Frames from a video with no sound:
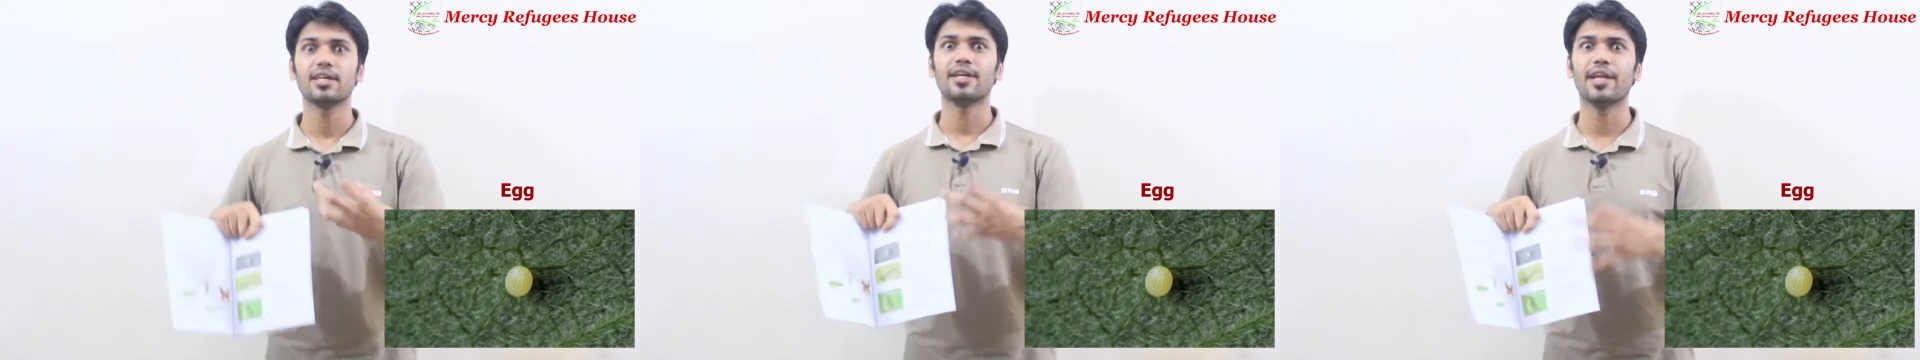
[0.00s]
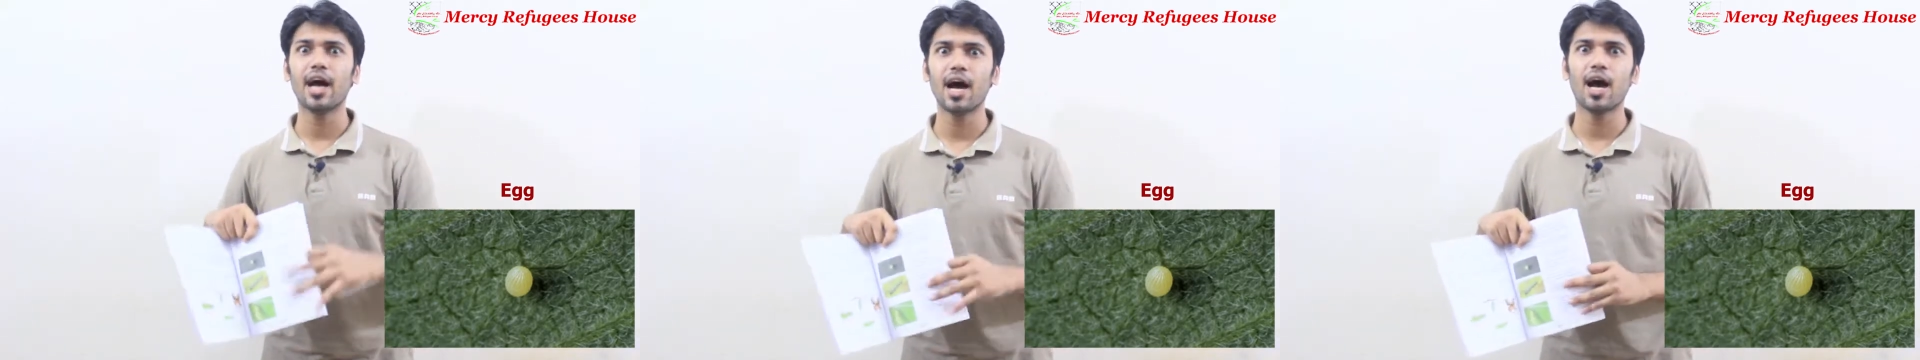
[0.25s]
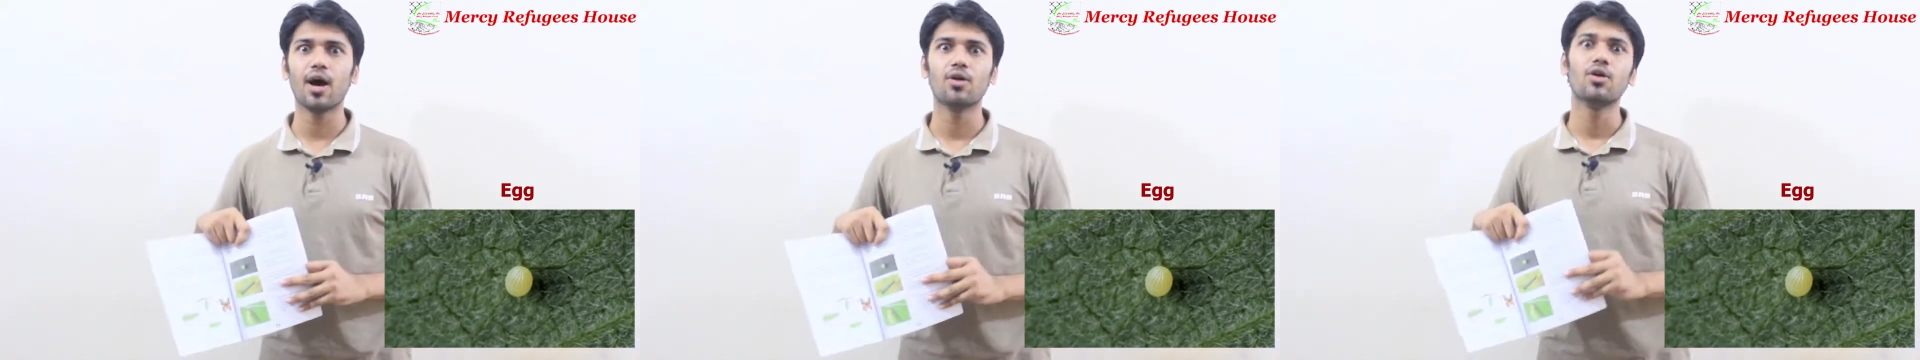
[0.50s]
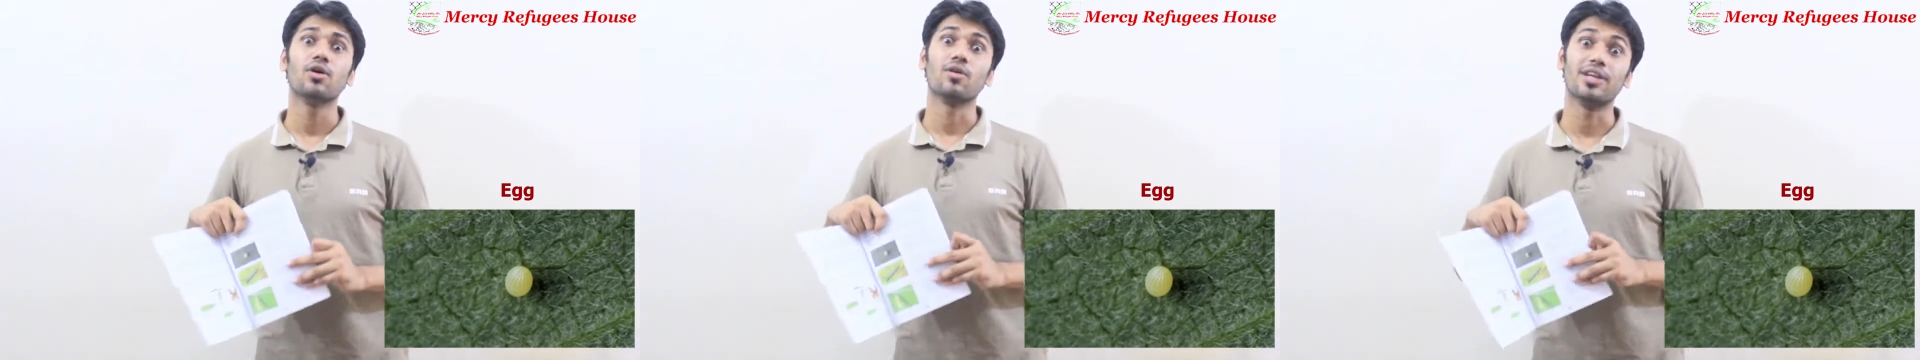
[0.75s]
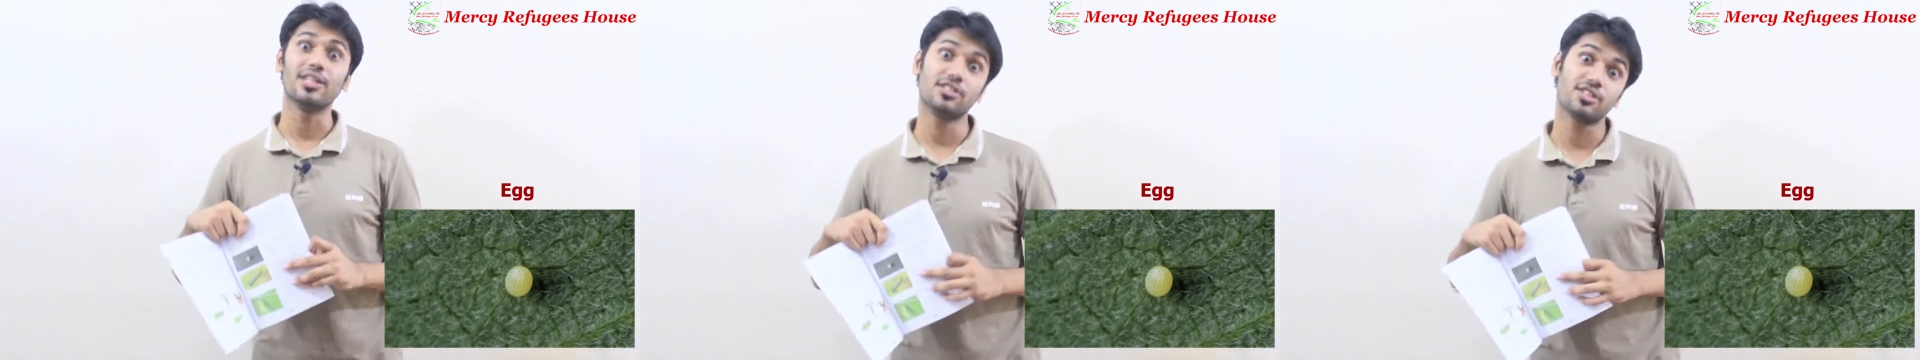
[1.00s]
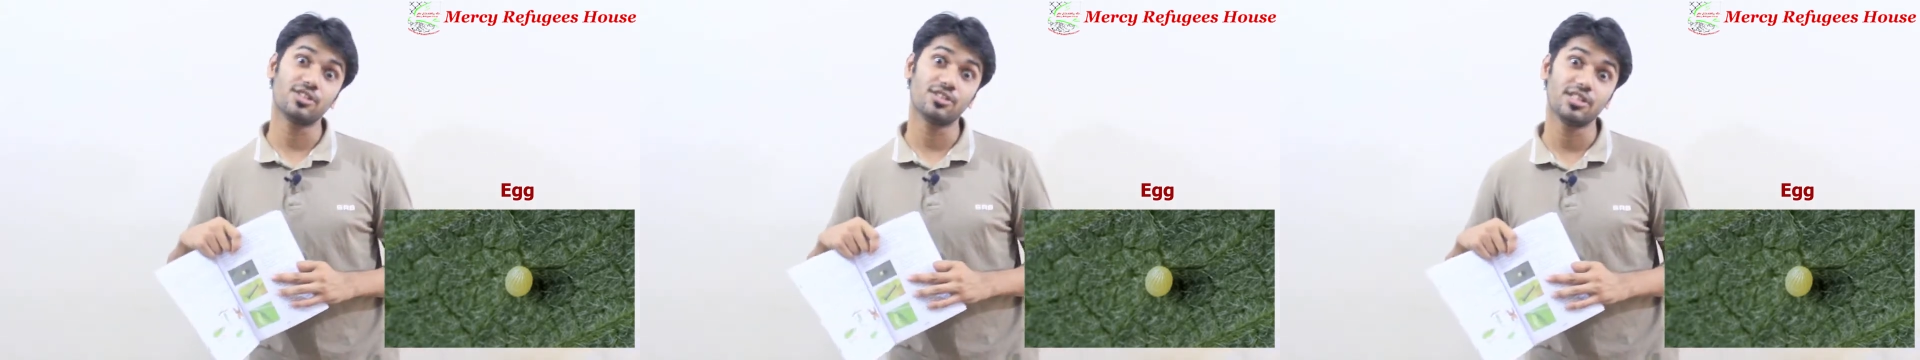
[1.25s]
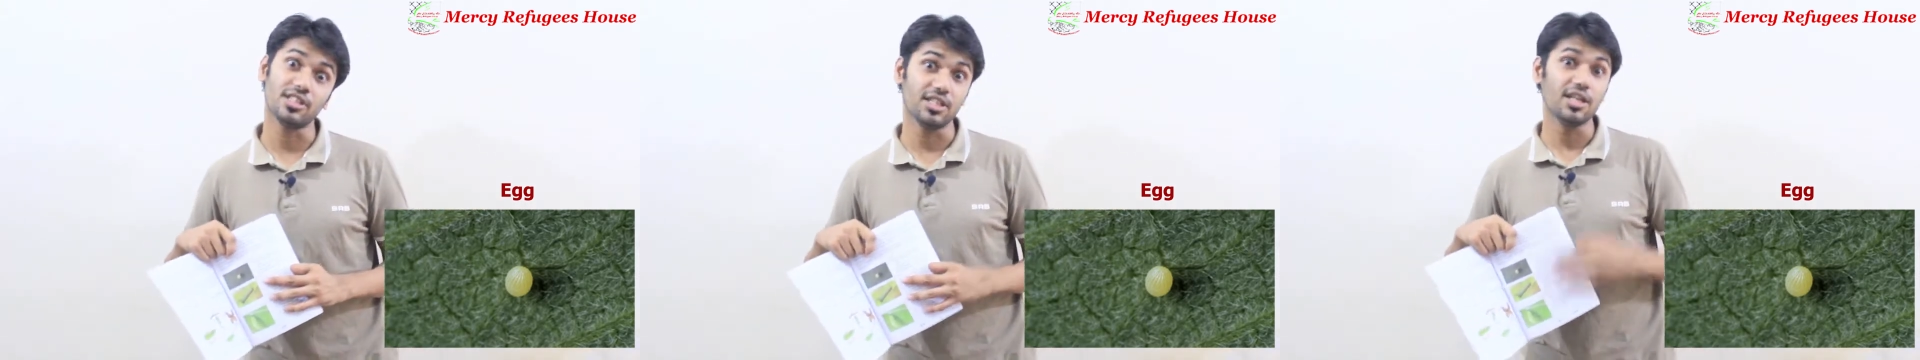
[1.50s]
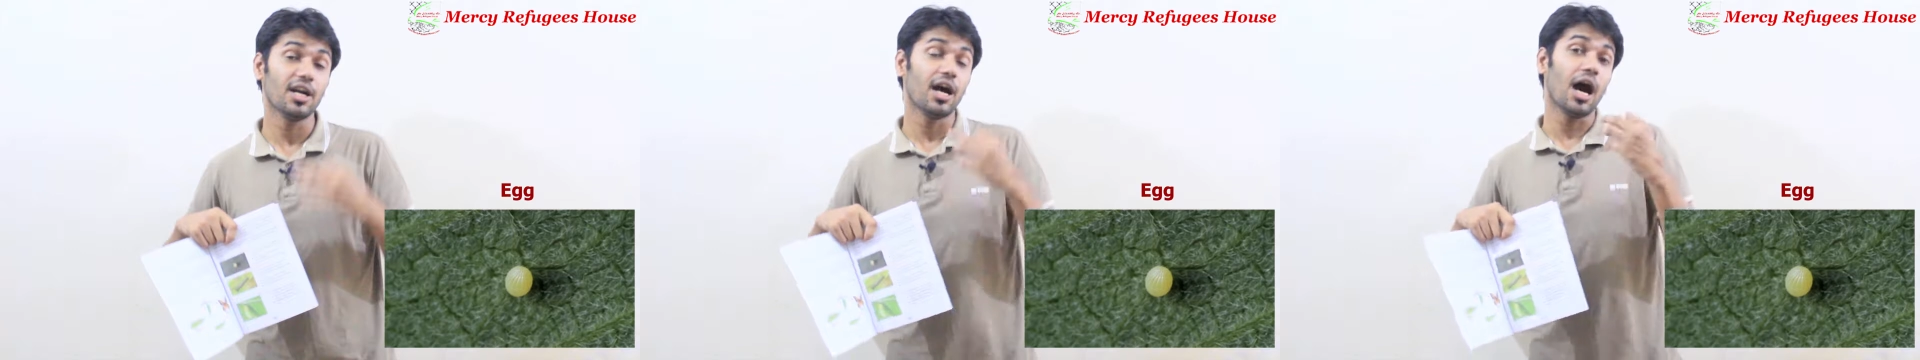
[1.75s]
Now, let's just see